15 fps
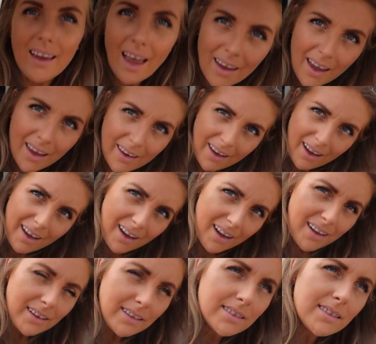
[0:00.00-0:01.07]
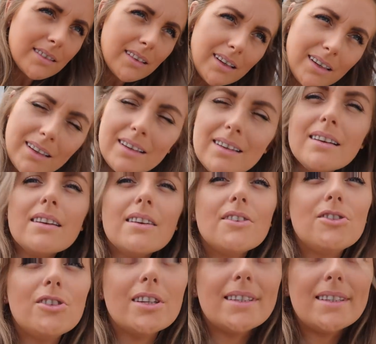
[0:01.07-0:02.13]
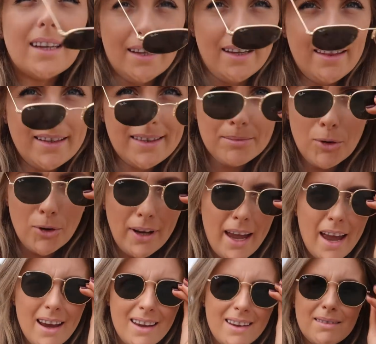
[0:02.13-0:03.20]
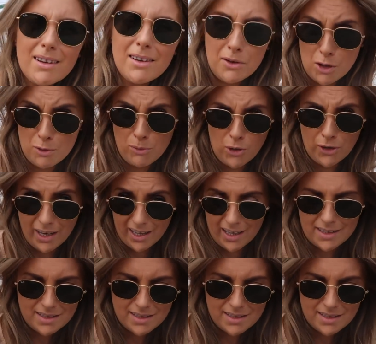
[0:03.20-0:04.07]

Hey guys. Just this morning. Good morning.